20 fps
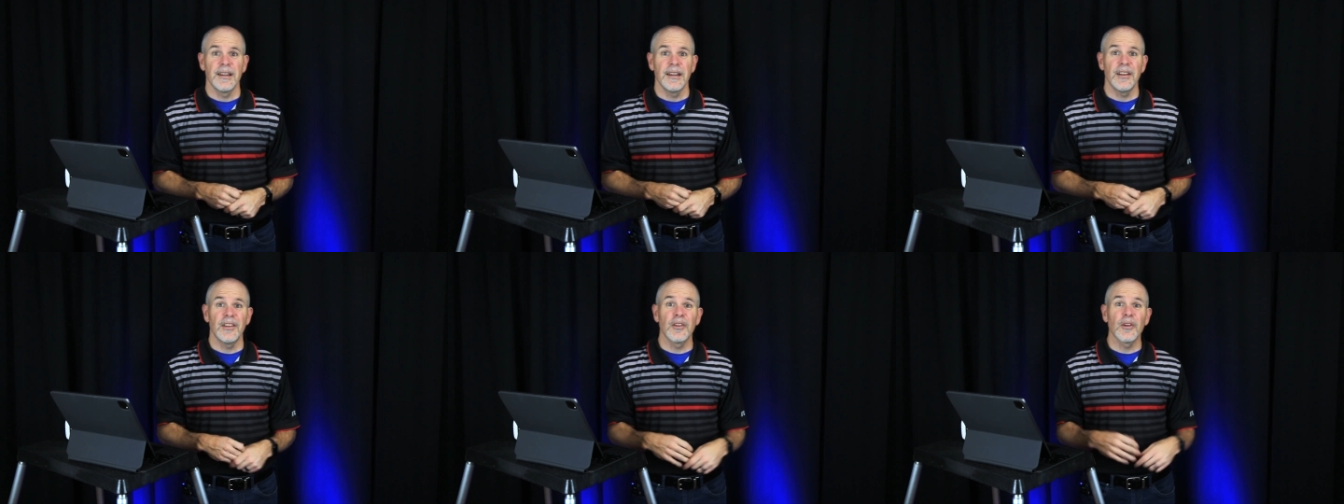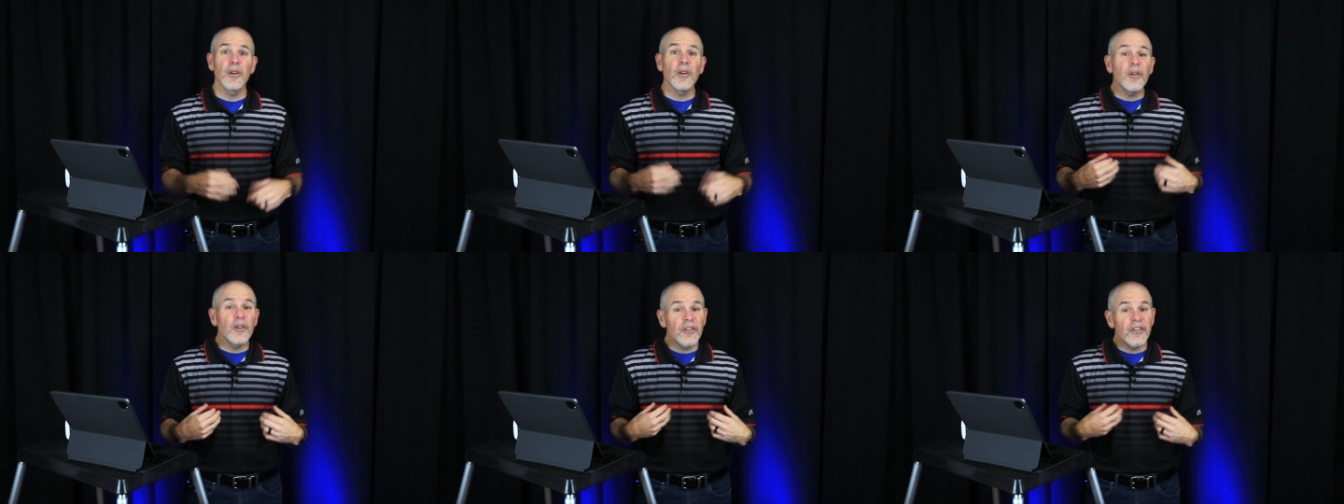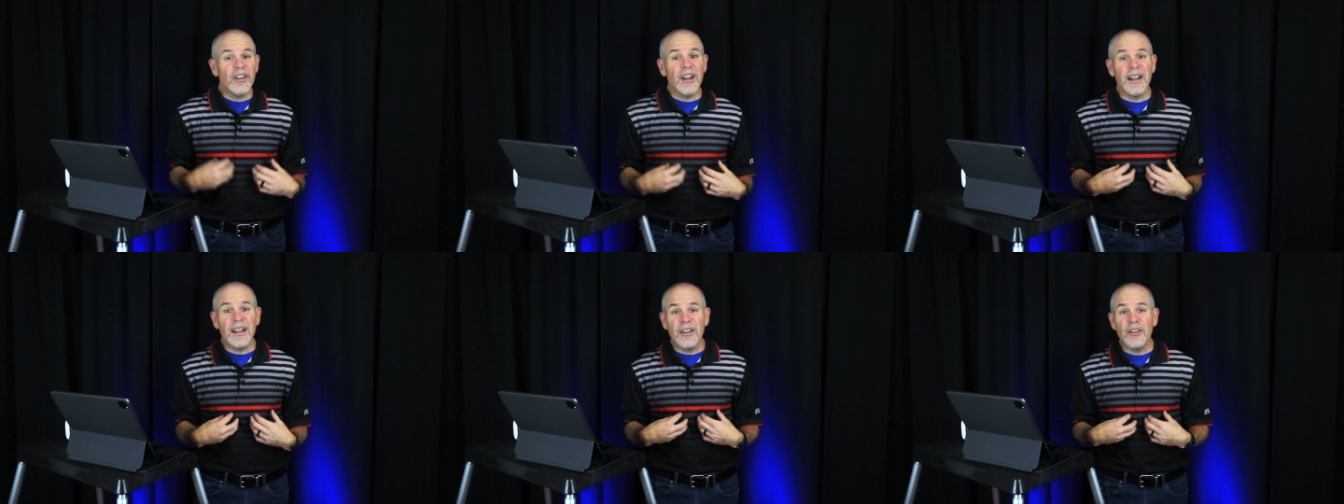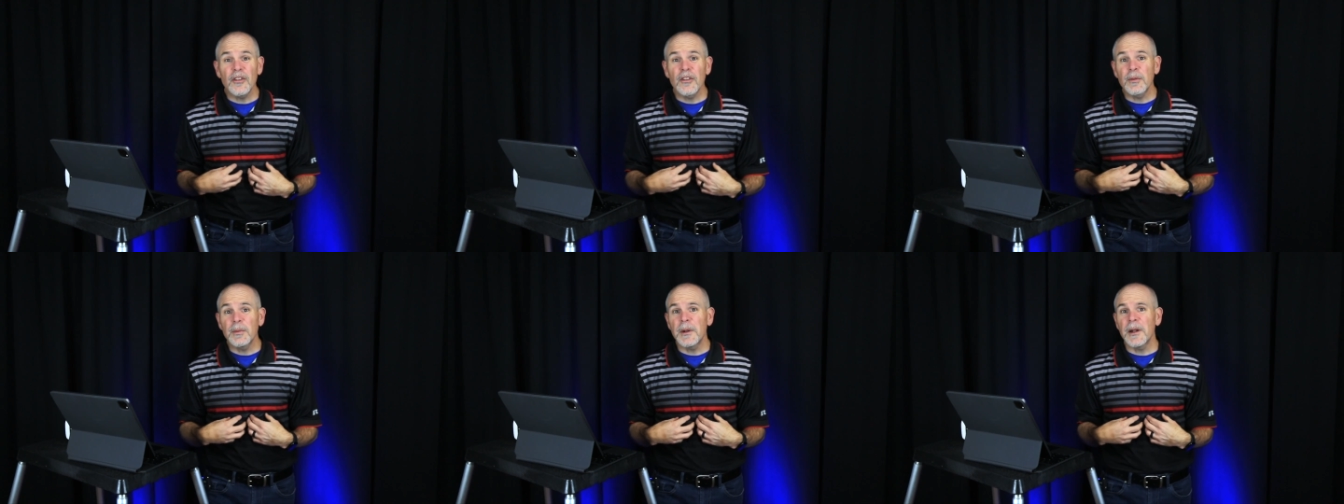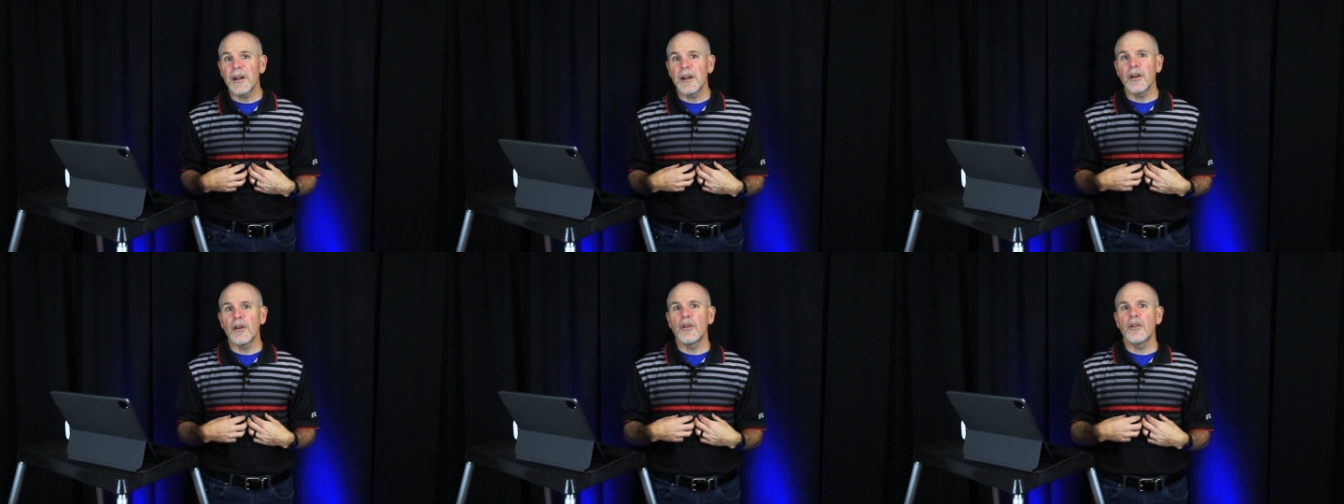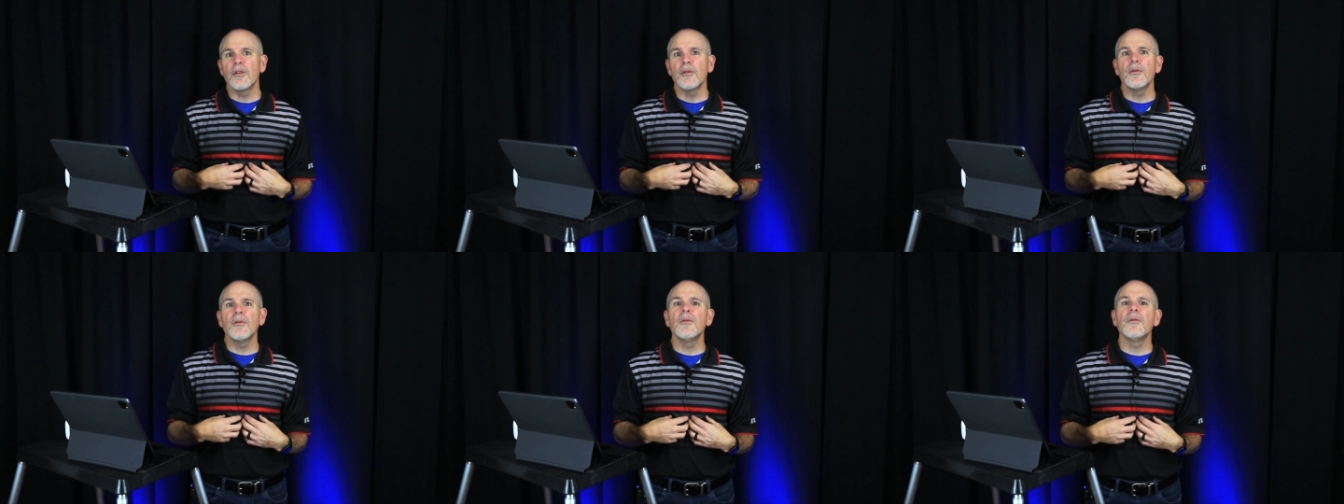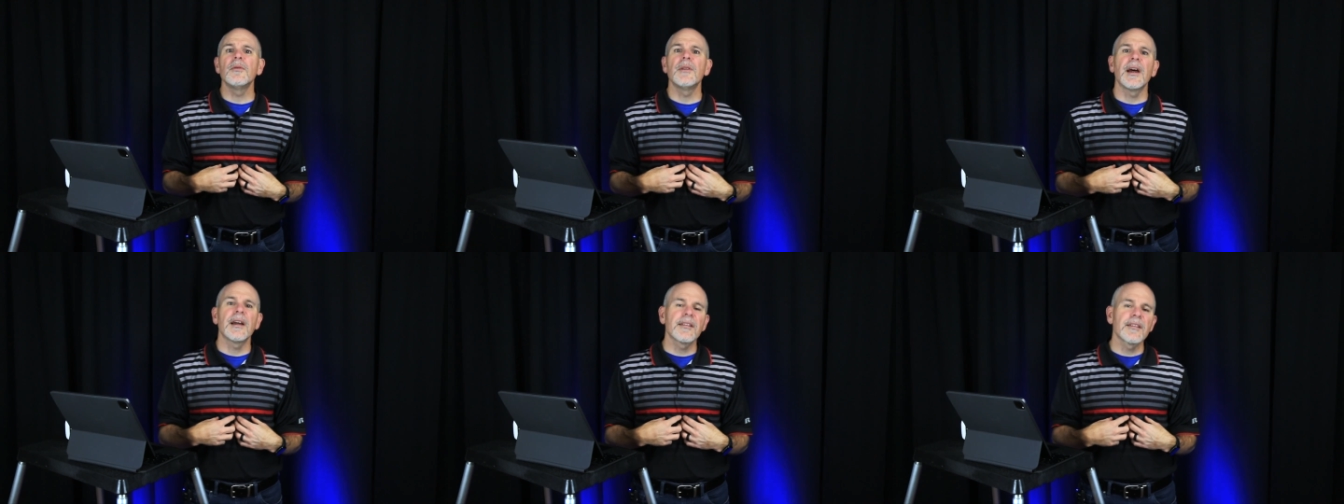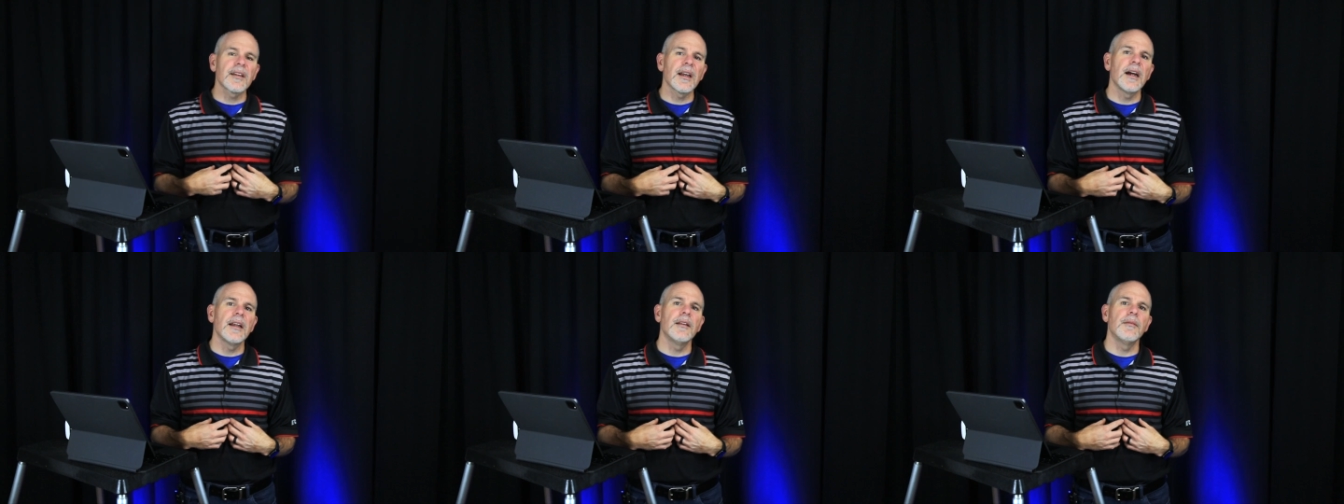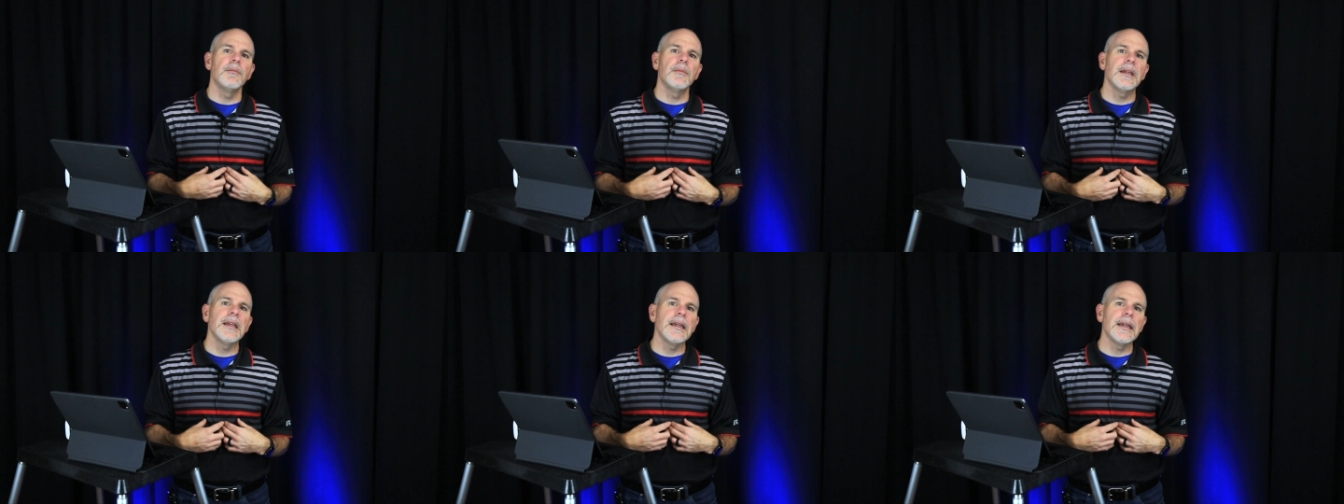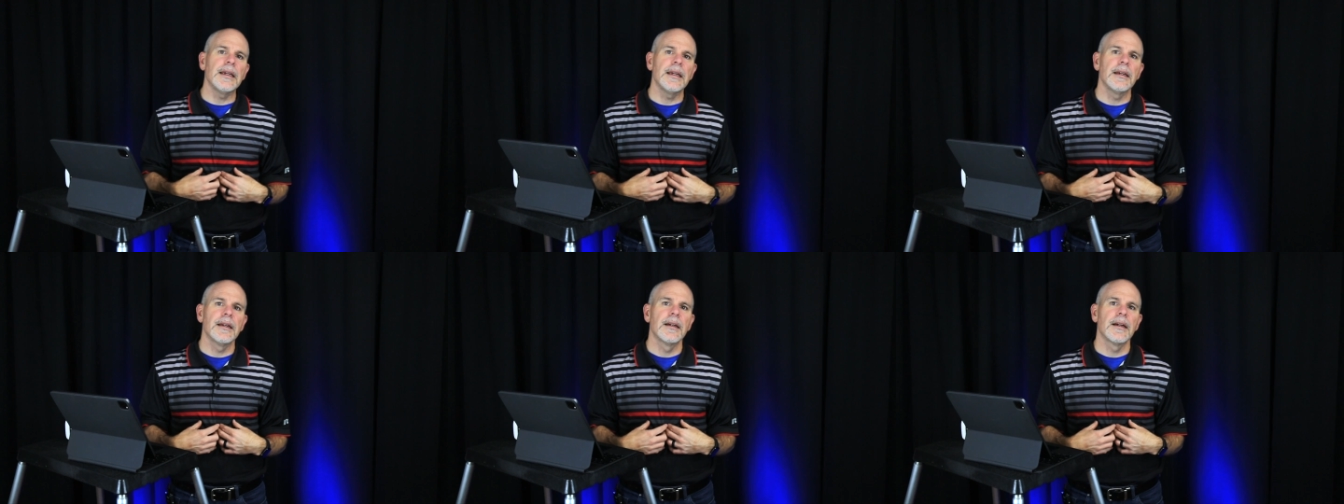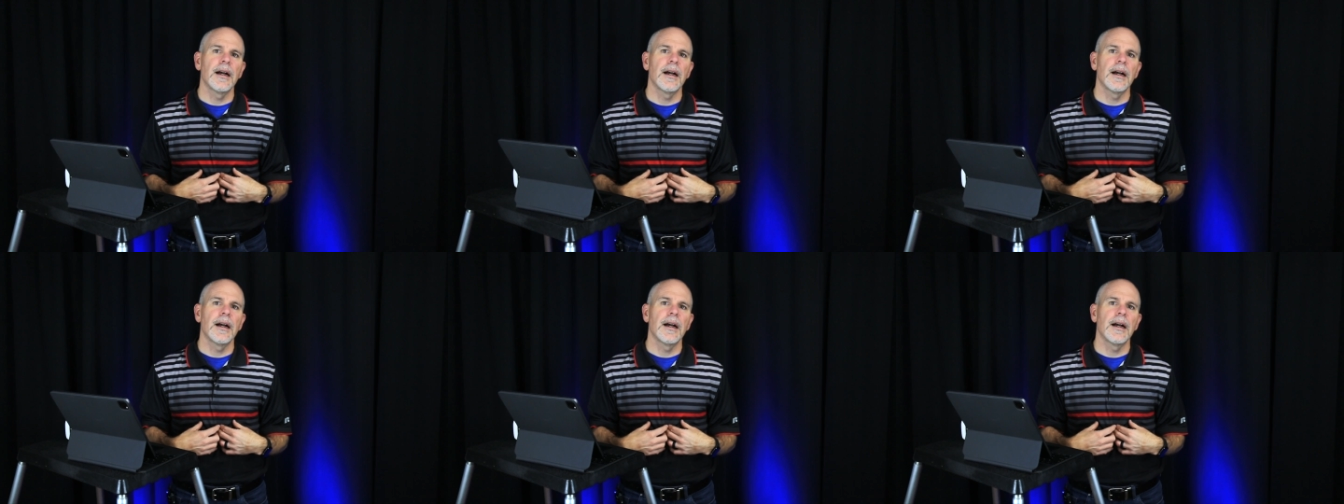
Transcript: Is there a little check in your spirit going, ooh, that's kind of me?